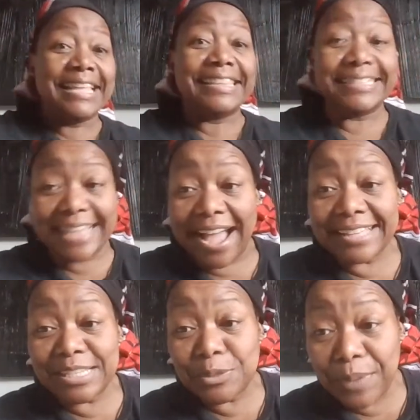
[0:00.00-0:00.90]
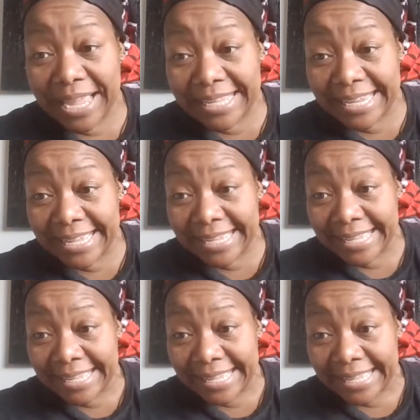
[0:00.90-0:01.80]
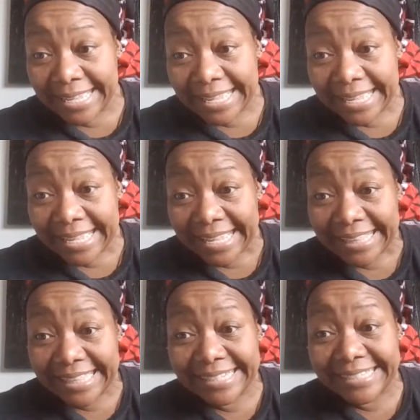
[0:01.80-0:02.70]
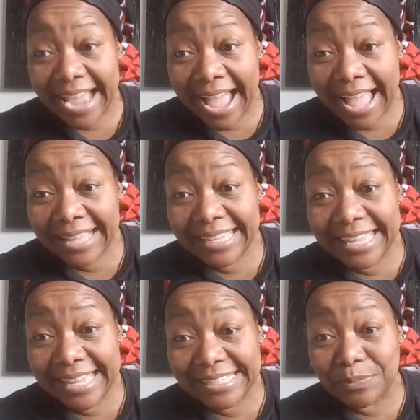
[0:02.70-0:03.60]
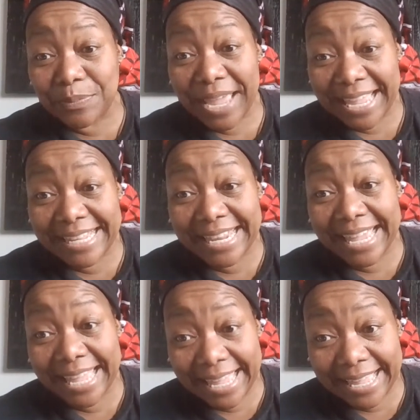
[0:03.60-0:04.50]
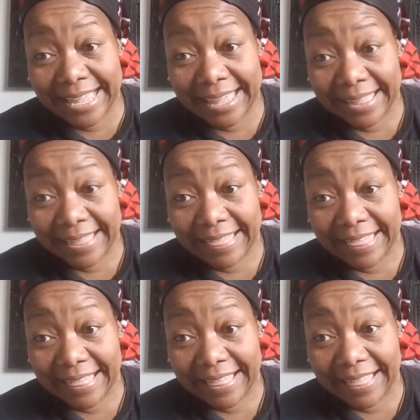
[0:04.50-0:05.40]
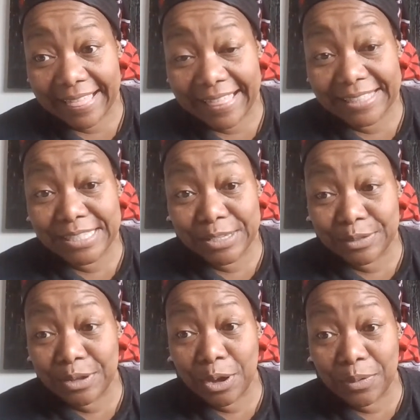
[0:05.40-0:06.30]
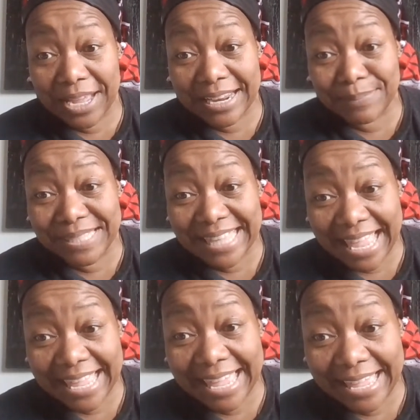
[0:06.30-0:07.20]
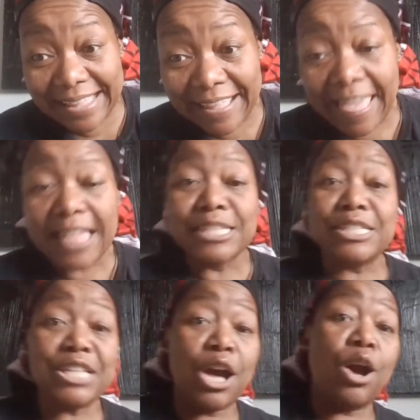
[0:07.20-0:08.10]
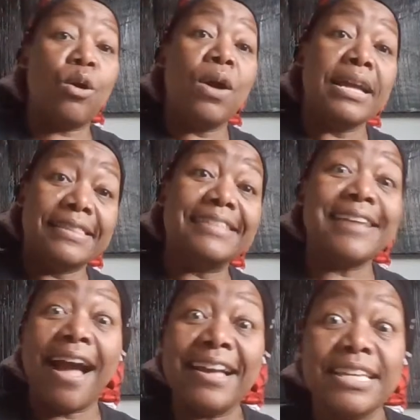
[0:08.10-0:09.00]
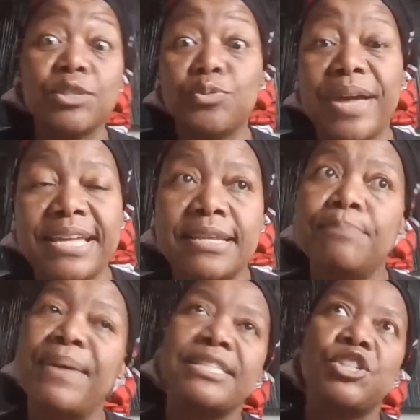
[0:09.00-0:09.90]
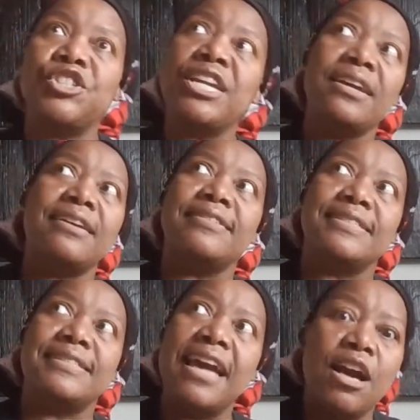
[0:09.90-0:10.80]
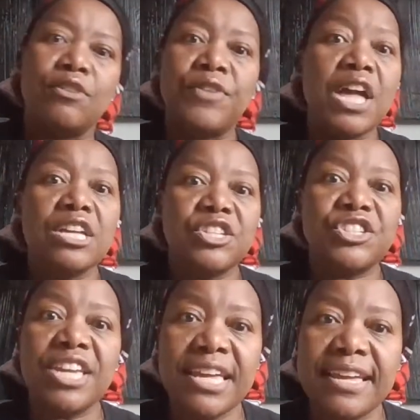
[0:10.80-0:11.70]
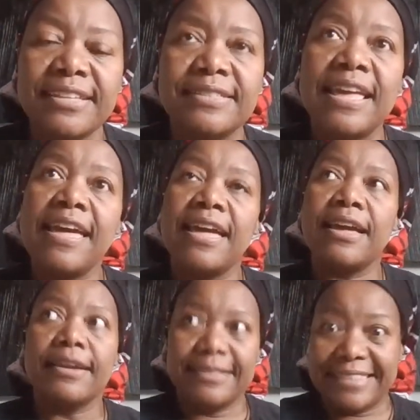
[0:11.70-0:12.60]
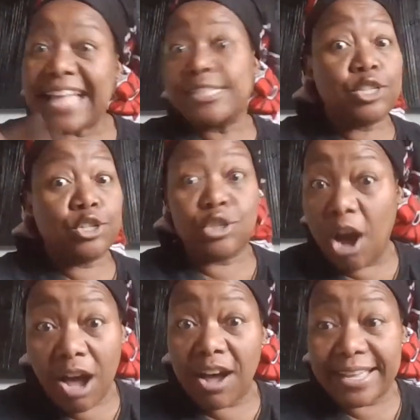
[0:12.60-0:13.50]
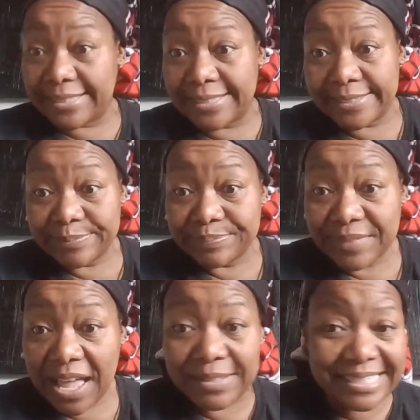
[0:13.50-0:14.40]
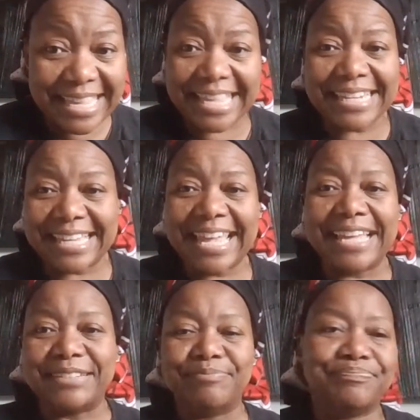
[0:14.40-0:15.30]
the dark is waiting. The dark is waiting. Do you know what I'm saying? So the dark is waiting, but she herself, she is, that's God. I'll say it again.